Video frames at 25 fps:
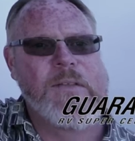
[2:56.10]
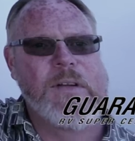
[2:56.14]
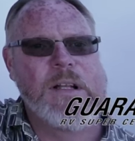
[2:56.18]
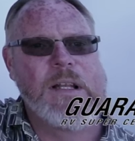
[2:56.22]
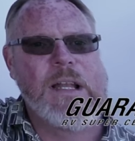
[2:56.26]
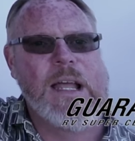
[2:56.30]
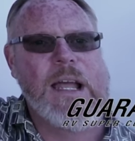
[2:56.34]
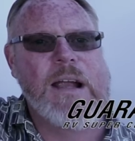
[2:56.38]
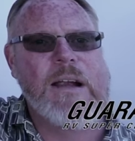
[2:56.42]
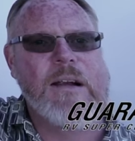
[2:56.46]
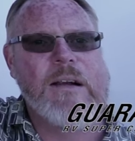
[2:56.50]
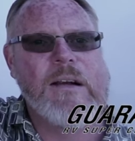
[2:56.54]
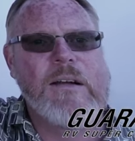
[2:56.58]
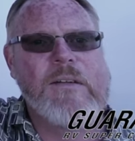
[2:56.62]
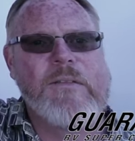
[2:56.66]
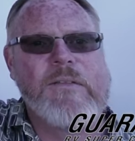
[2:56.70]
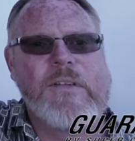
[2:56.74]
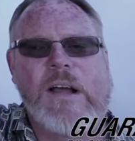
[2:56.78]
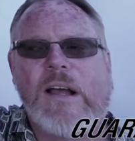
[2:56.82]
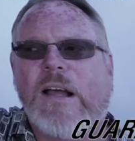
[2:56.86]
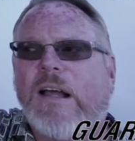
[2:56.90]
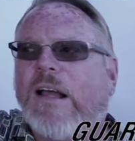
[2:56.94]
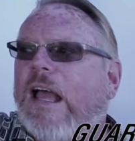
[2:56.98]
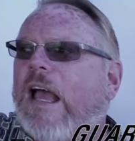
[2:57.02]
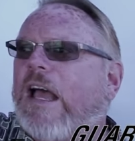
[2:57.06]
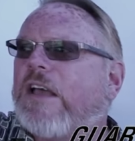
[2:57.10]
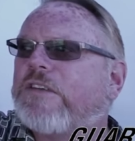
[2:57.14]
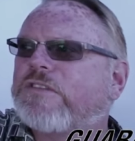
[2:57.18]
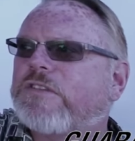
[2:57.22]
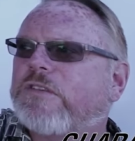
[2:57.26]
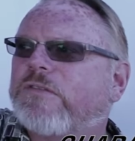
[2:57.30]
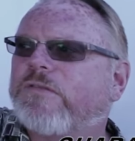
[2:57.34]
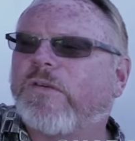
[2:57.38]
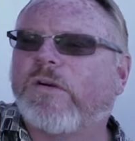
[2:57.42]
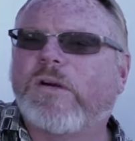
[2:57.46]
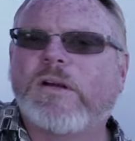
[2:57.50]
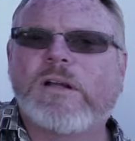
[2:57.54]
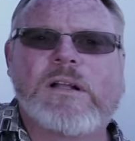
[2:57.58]
of a layer of
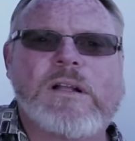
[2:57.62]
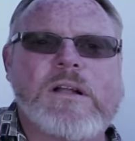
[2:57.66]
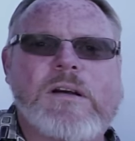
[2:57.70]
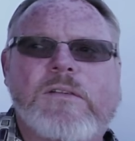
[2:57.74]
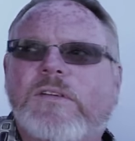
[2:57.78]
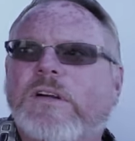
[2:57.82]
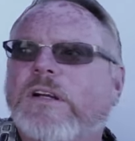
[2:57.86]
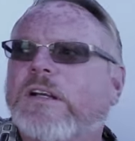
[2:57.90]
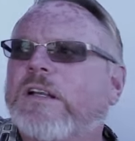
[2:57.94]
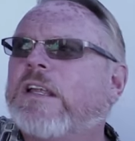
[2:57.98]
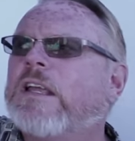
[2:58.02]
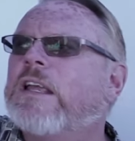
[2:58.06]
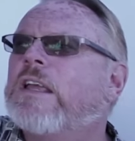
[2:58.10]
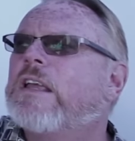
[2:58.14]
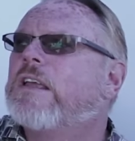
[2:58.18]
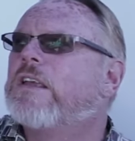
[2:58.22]
astrofoil over it,